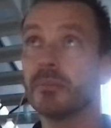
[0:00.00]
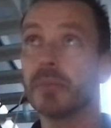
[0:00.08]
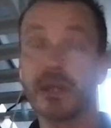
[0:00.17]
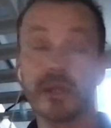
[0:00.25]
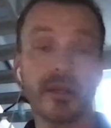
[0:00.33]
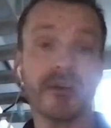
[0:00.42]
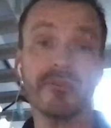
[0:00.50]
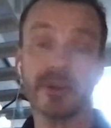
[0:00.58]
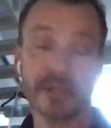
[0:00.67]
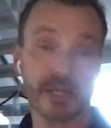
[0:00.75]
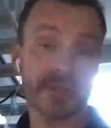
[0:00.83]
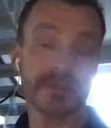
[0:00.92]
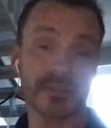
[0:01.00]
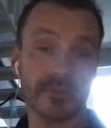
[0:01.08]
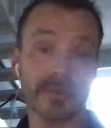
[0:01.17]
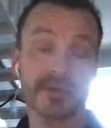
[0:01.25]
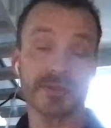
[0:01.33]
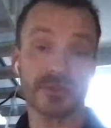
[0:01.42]
many of our
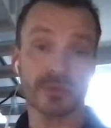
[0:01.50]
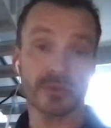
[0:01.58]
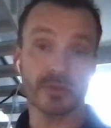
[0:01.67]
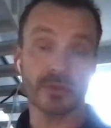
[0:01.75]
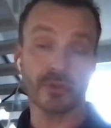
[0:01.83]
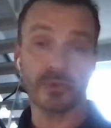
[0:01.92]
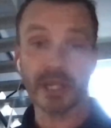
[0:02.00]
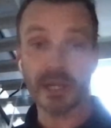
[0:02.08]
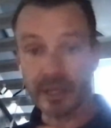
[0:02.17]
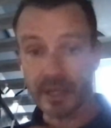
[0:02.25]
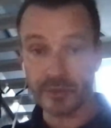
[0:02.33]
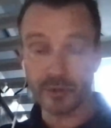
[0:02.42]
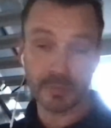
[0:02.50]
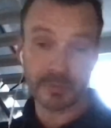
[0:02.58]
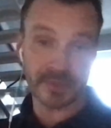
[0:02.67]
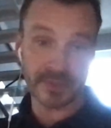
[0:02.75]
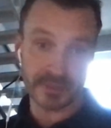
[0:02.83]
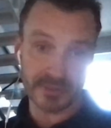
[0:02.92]
customers who really
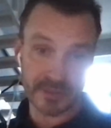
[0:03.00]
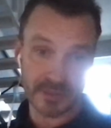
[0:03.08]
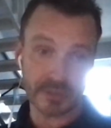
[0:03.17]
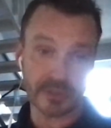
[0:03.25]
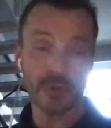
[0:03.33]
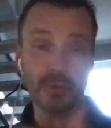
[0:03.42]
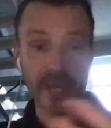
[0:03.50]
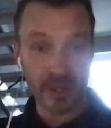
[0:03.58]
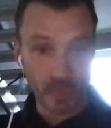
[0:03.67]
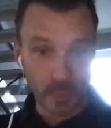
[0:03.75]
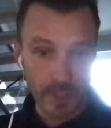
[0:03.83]
adopt this new way of